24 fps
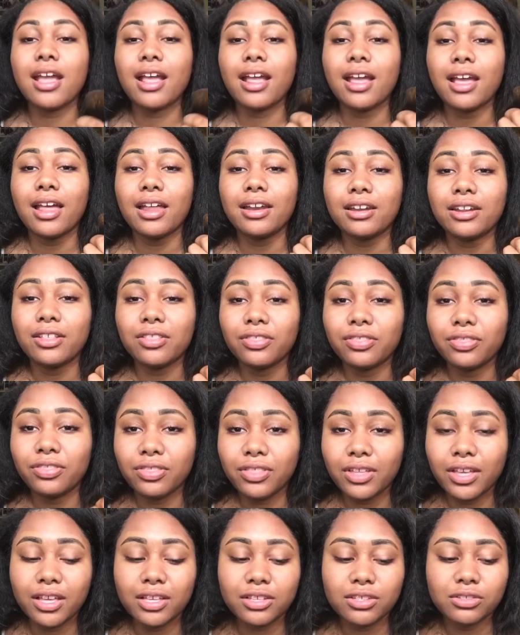and
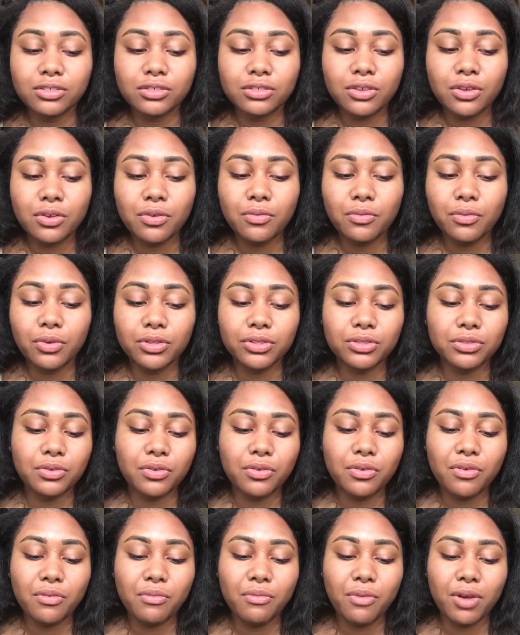this was
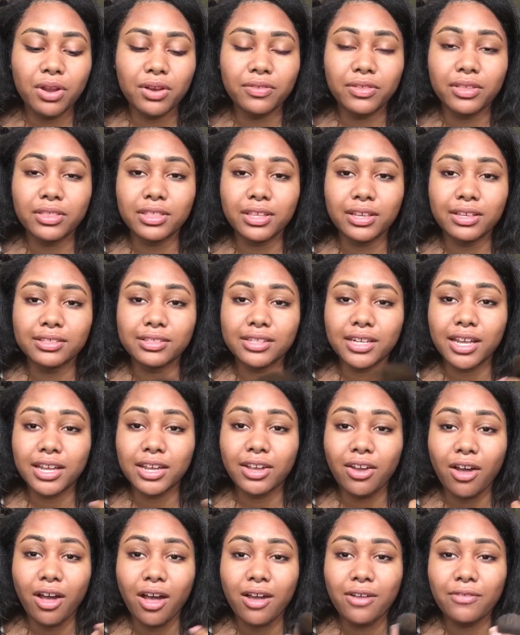one of the things that I
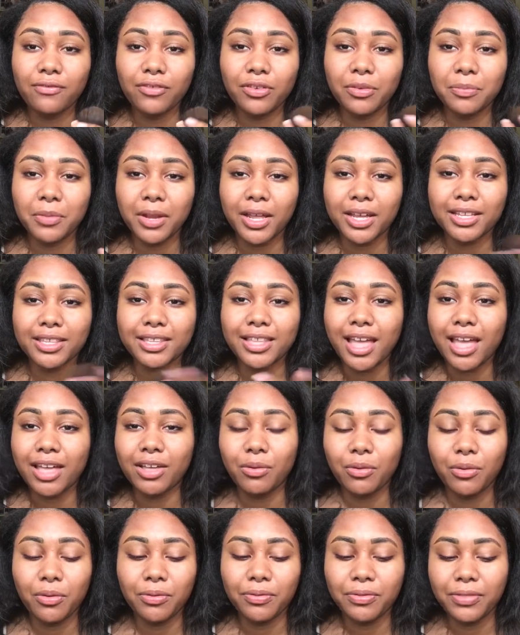got from like
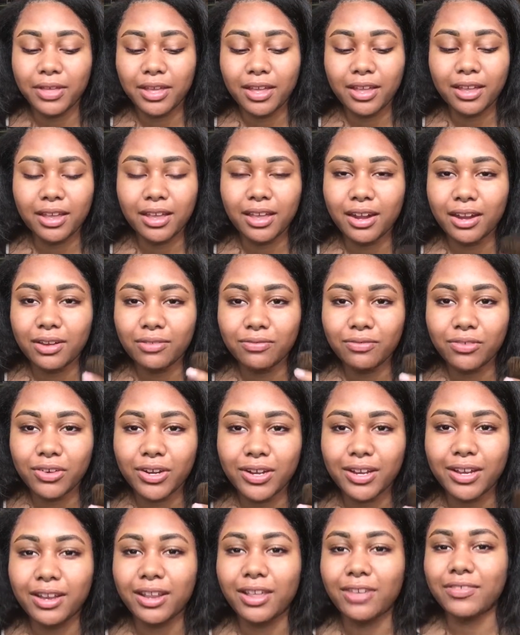that whole thing, and I
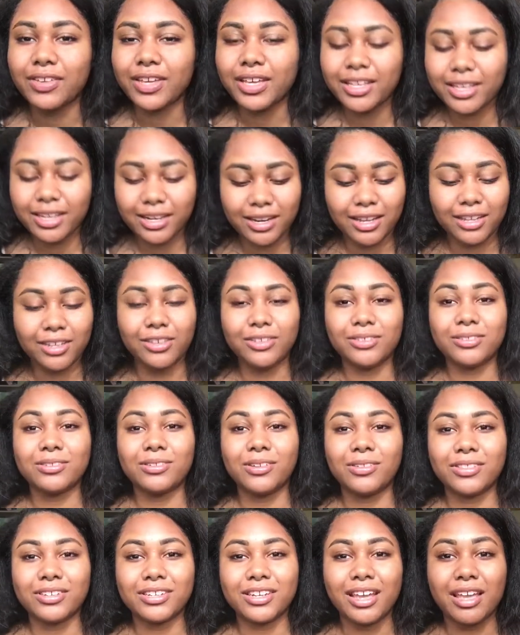freaking love it, and I use
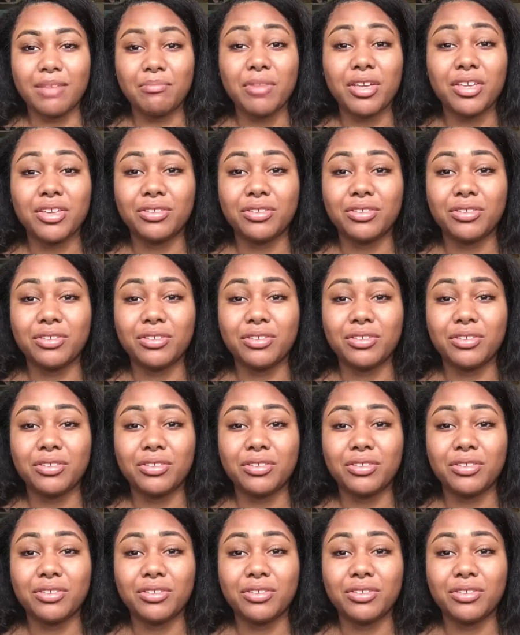it all the time.